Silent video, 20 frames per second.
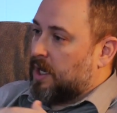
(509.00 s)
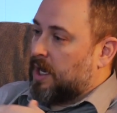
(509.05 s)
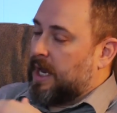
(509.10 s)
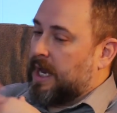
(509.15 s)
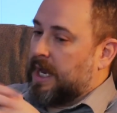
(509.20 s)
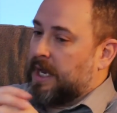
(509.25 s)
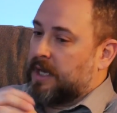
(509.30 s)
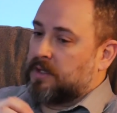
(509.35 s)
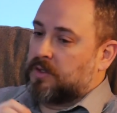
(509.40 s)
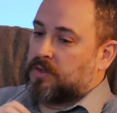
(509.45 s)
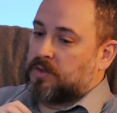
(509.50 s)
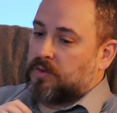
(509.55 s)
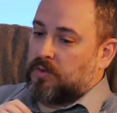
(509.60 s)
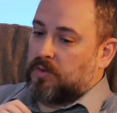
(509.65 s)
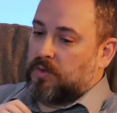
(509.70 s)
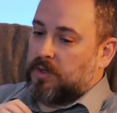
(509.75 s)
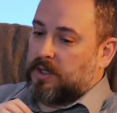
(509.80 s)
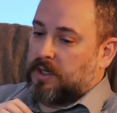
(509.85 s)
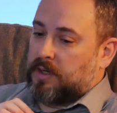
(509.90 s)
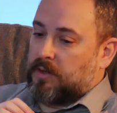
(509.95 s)
And
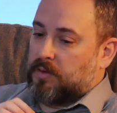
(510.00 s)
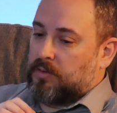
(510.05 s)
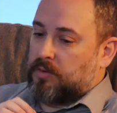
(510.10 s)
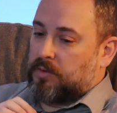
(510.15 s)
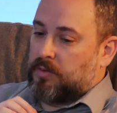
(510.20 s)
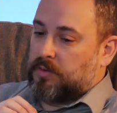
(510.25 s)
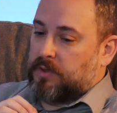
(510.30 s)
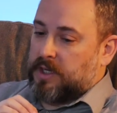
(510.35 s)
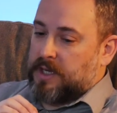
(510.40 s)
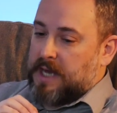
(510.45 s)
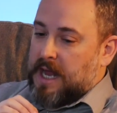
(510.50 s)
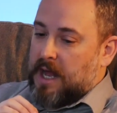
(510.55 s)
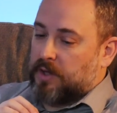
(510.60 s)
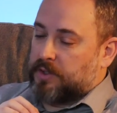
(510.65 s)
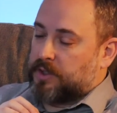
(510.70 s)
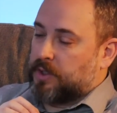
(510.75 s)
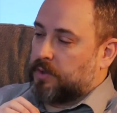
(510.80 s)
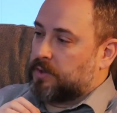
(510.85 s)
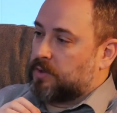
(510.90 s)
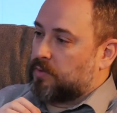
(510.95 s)
the
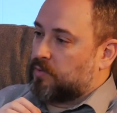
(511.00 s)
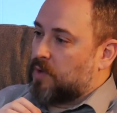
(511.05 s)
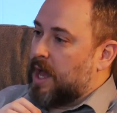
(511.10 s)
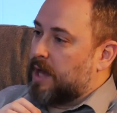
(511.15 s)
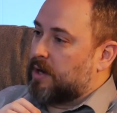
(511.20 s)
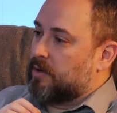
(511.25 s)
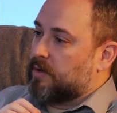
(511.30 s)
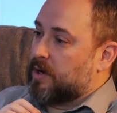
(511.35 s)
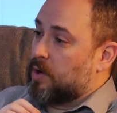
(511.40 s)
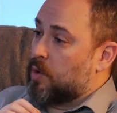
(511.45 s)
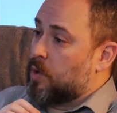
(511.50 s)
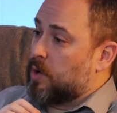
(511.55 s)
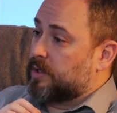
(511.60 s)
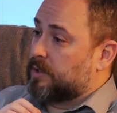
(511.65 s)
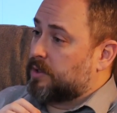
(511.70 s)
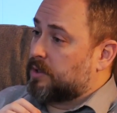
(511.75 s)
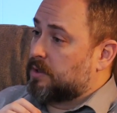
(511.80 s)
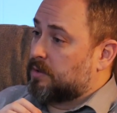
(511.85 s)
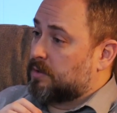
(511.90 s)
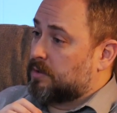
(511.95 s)
analogy is a rider and a
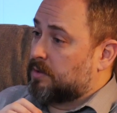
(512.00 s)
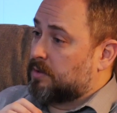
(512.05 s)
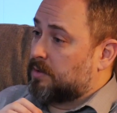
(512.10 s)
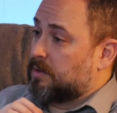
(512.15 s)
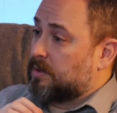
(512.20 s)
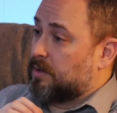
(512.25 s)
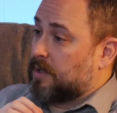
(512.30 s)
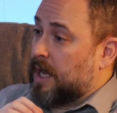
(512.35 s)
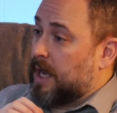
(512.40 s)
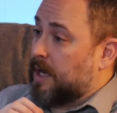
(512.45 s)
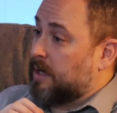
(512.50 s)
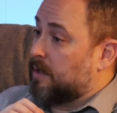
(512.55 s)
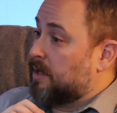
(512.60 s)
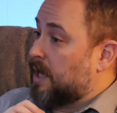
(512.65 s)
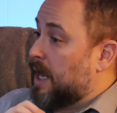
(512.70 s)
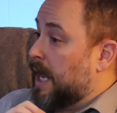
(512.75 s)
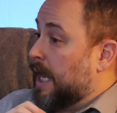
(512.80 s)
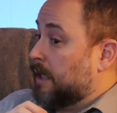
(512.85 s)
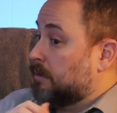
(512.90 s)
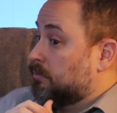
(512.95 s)
horse. And
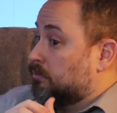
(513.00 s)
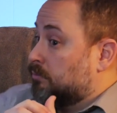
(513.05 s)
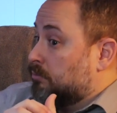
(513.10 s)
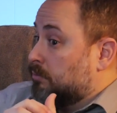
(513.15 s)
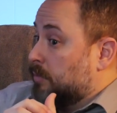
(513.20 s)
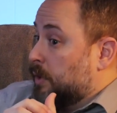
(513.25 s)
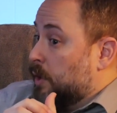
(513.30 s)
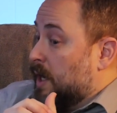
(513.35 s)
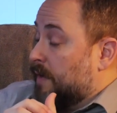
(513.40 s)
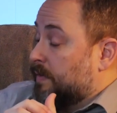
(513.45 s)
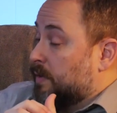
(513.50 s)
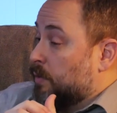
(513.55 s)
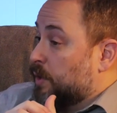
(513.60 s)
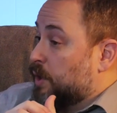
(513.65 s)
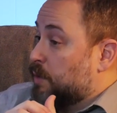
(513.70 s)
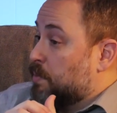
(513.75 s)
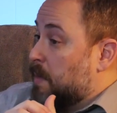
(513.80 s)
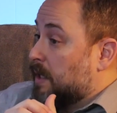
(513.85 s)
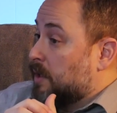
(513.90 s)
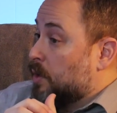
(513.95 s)
you have to
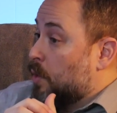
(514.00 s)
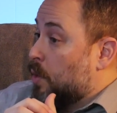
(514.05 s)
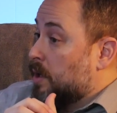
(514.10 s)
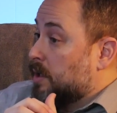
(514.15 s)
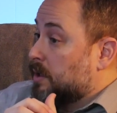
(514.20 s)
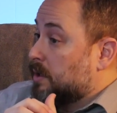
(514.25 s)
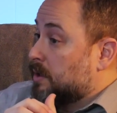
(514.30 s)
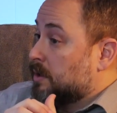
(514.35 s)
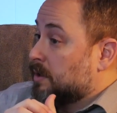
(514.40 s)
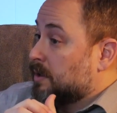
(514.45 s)
respect the horse.